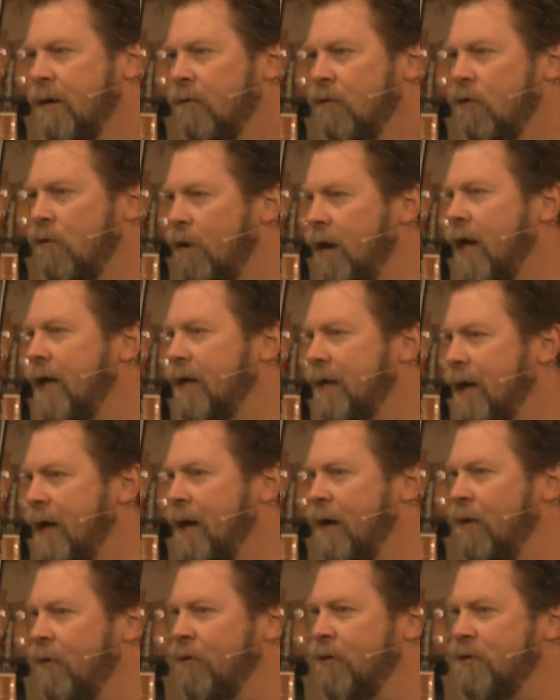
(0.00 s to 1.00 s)
Well, right
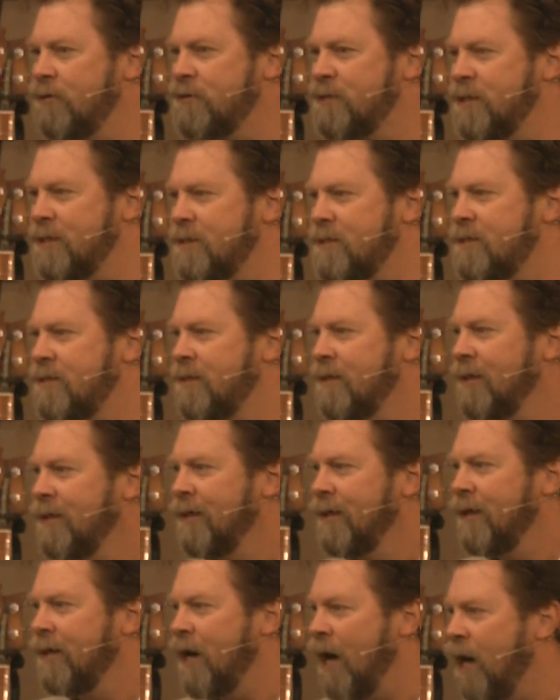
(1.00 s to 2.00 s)
now, there's this
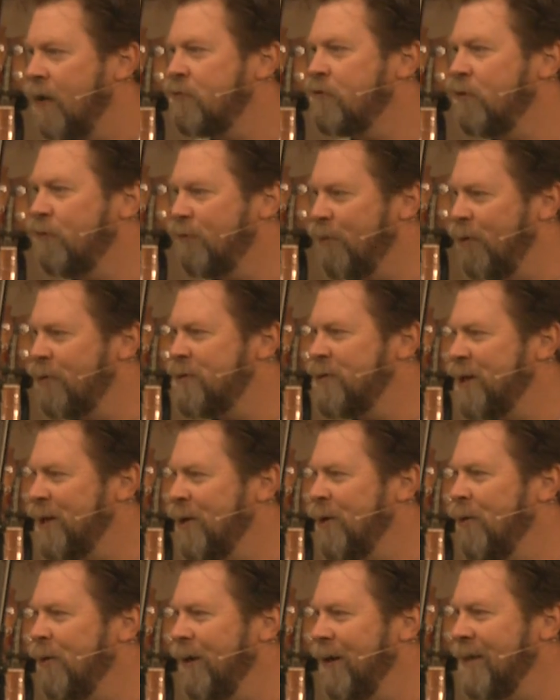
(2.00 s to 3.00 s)
controversy
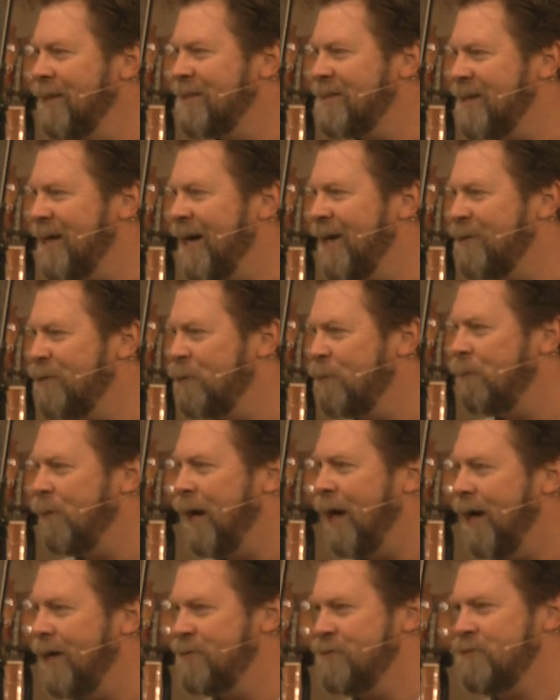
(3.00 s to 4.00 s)
going inside your
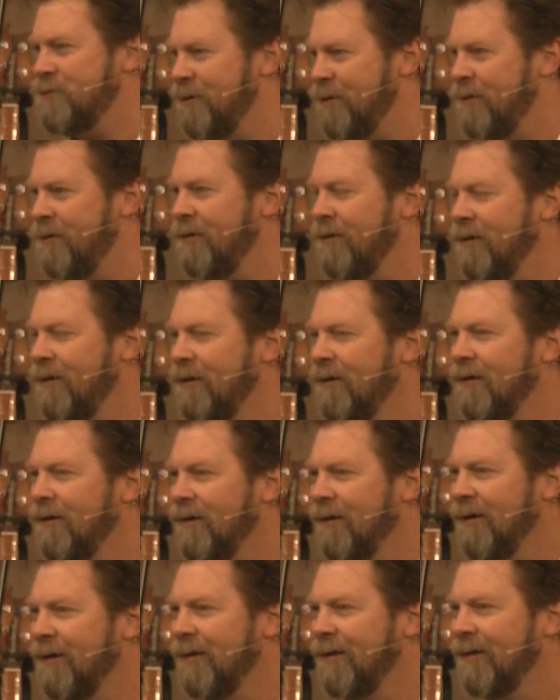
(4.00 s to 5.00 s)
pastor.
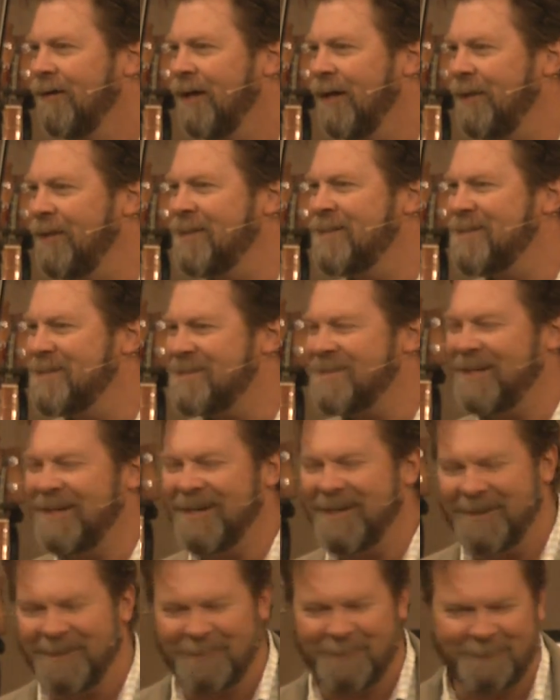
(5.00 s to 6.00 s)
And this is
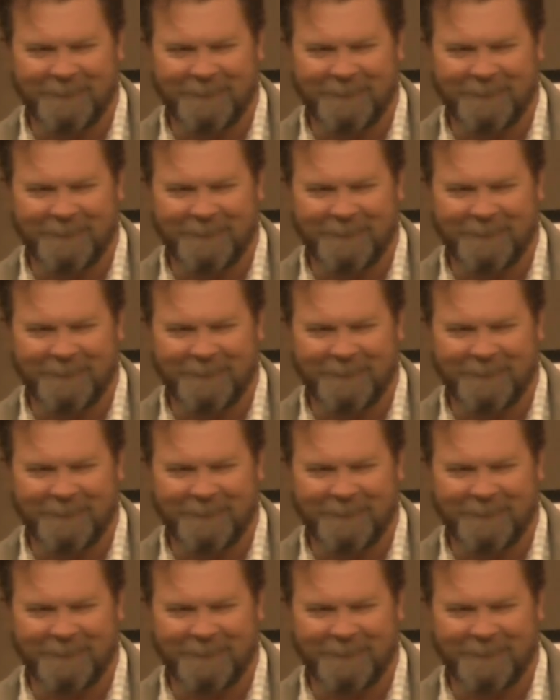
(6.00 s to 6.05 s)
it.